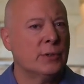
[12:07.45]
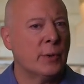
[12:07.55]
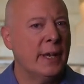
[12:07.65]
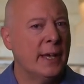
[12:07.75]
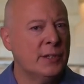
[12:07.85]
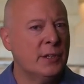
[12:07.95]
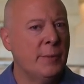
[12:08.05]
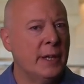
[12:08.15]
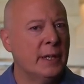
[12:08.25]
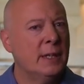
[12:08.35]
so I
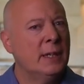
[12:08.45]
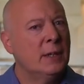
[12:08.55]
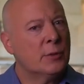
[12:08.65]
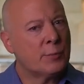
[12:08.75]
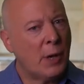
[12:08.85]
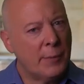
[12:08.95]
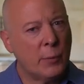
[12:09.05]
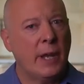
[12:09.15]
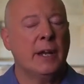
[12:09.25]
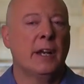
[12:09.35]
estimate it was probably
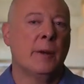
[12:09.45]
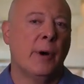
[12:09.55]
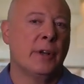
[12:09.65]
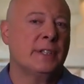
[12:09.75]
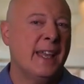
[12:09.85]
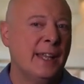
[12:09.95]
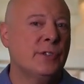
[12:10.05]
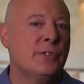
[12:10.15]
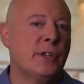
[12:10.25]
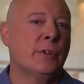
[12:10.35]
rated at about a 10
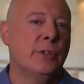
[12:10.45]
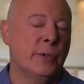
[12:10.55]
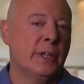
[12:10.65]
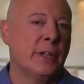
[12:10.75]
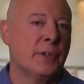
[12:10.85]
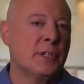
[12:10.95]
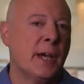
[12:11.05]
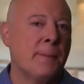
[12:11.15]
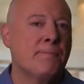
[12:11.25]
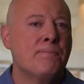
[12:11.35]
SEER unit at the
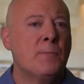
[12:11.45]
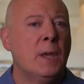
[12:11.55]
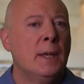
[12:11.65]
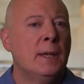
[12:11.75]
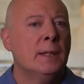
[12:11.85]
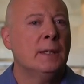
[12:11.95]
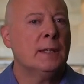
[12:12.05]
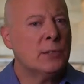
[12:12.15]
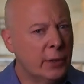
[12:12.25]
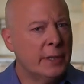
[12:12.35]
time.
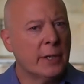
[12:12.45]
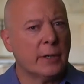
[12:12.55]
Let's look here